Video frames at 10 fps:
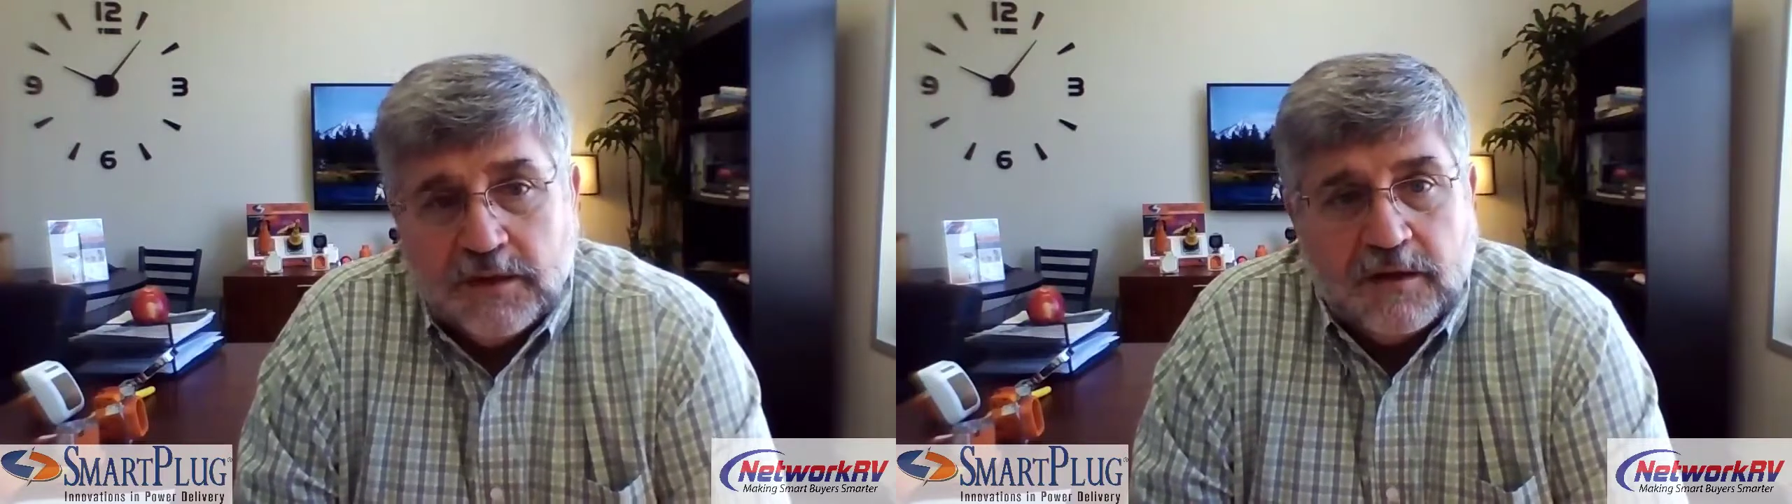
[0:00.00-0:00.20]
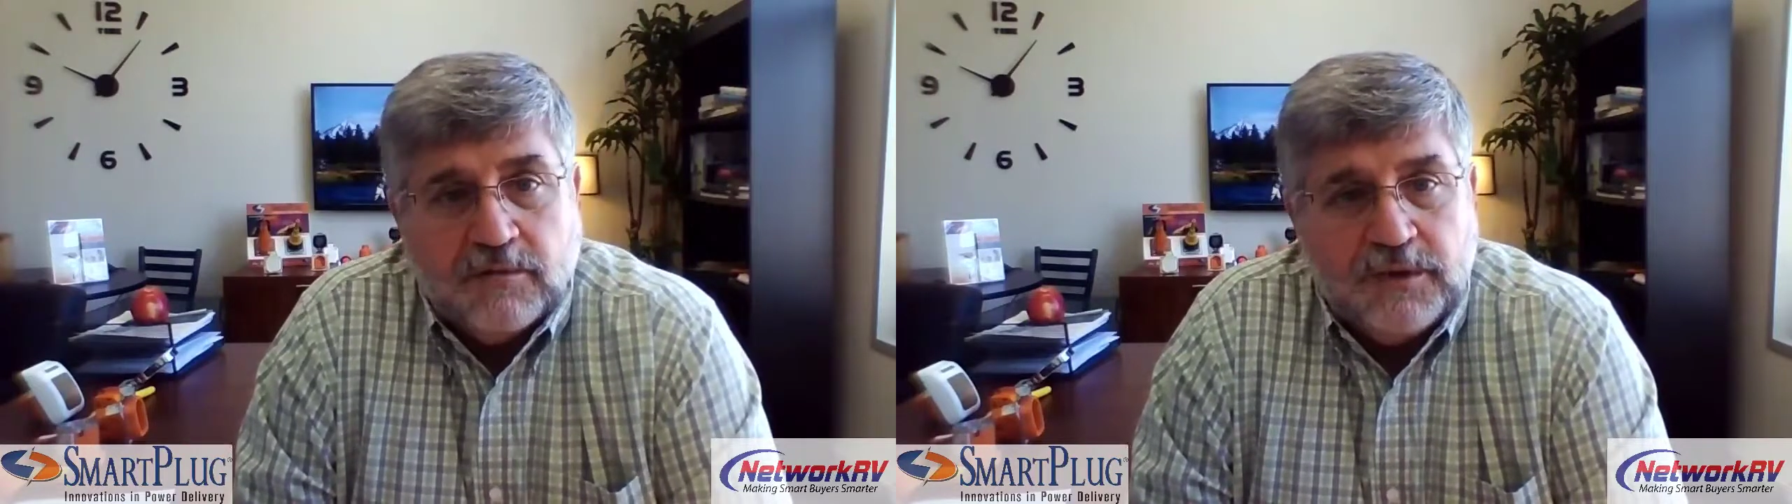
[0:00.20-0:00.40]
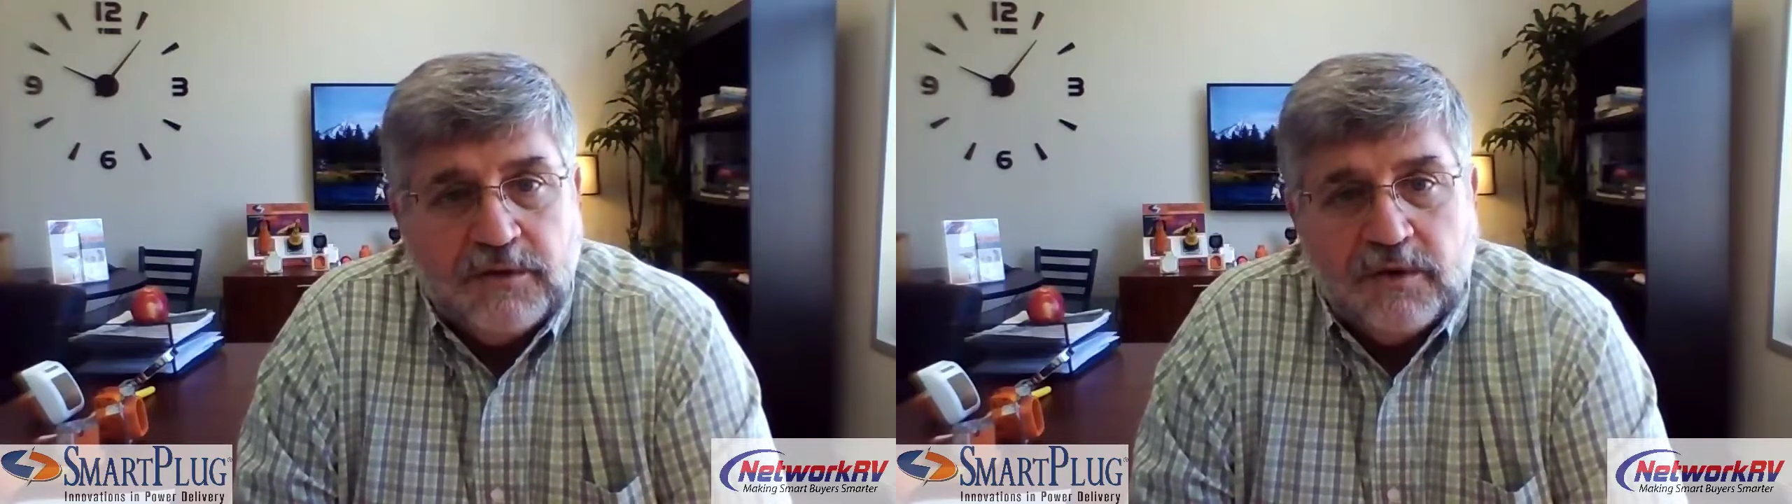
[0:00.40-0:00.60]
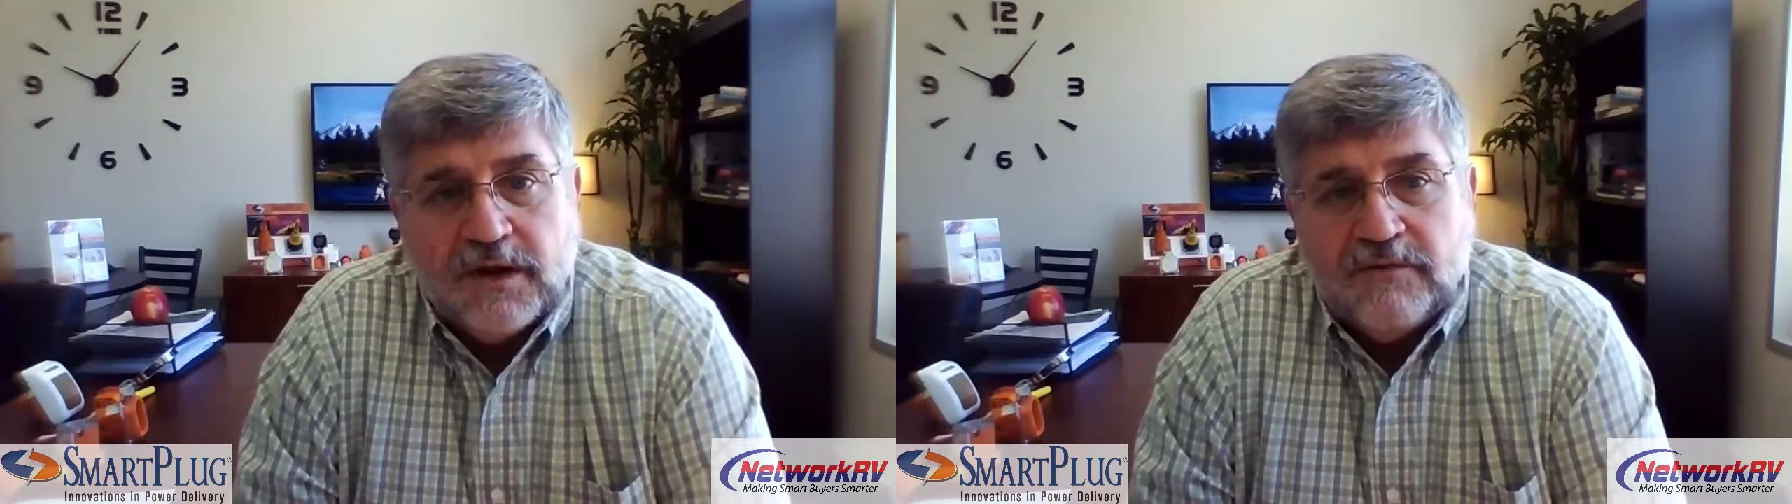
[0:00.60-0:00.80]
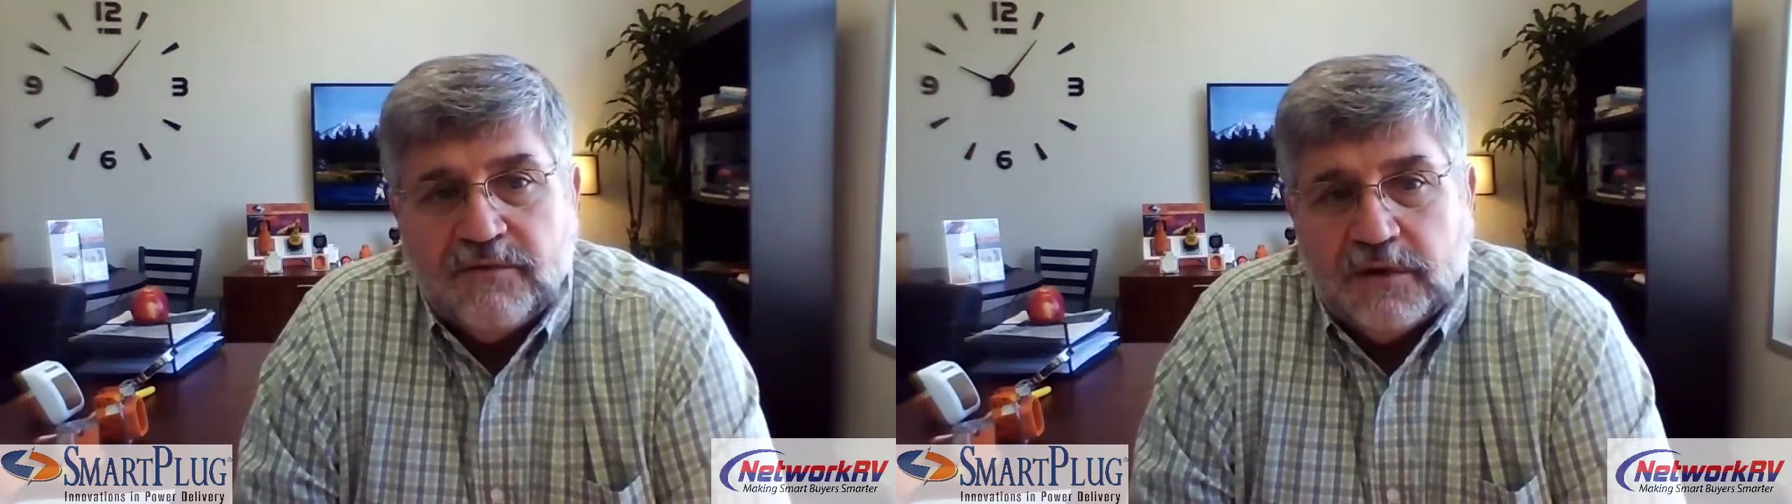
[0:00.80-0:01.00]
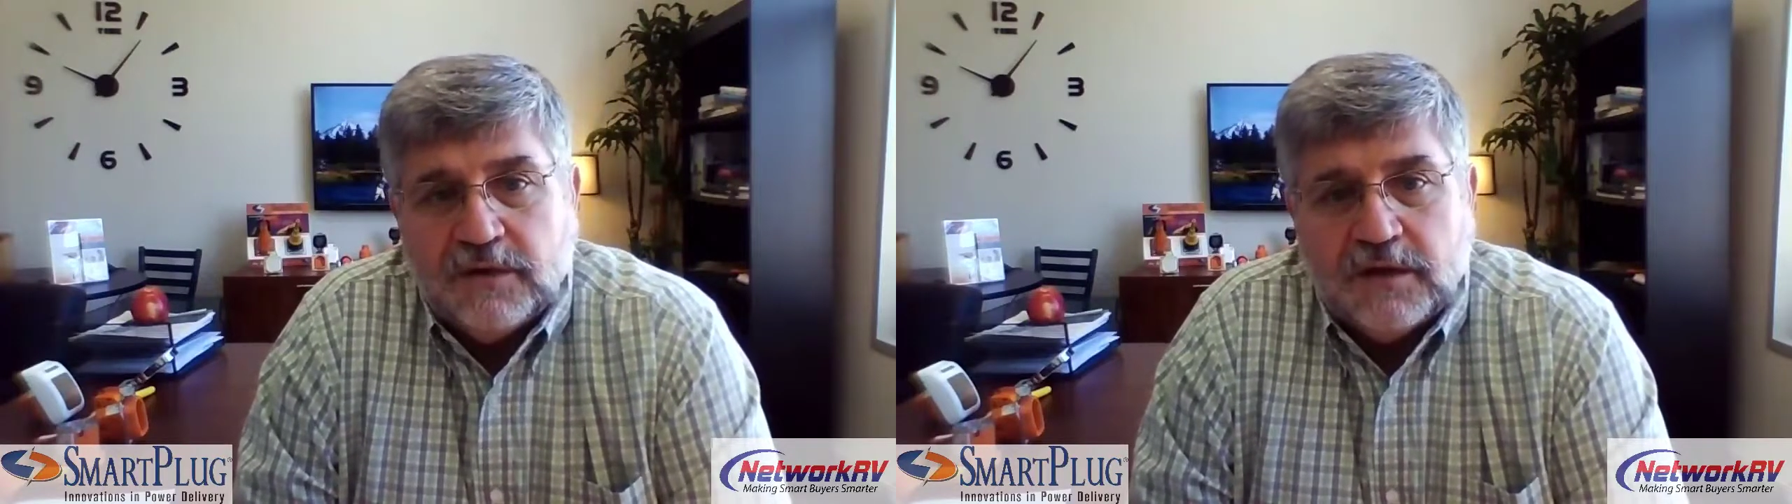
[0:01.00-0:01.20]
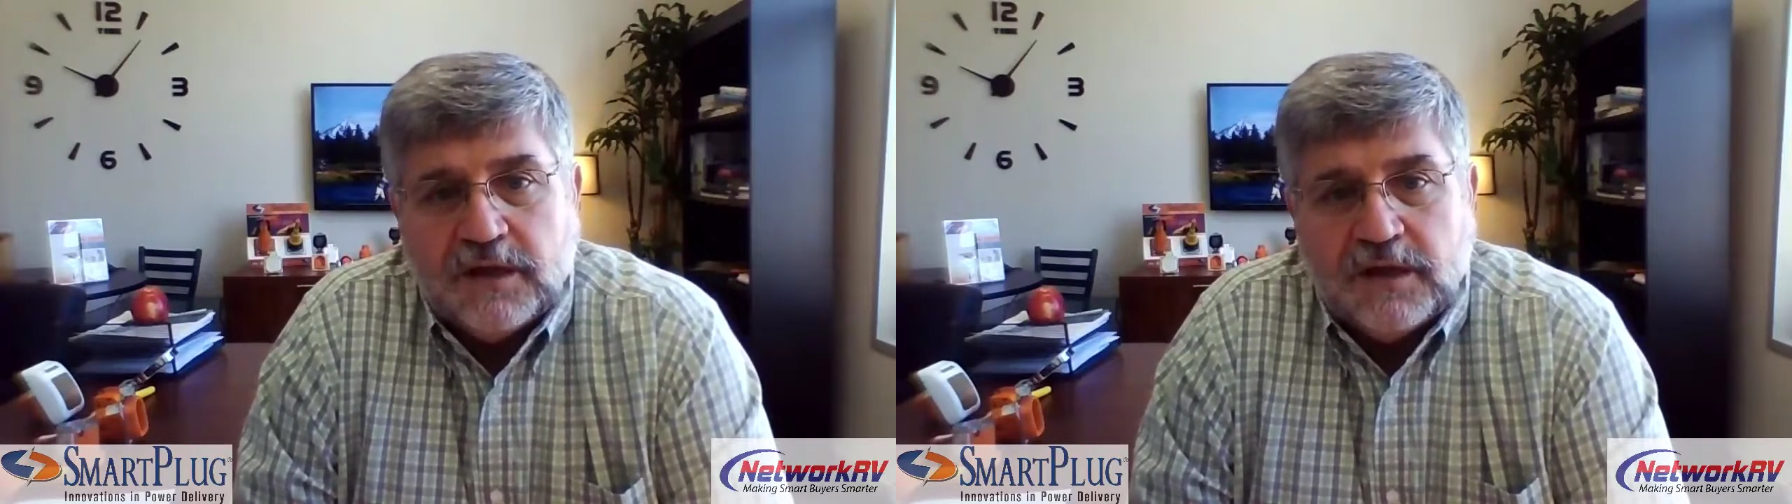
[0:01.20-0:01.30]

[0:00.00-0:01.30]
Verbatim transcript: Um, we do have a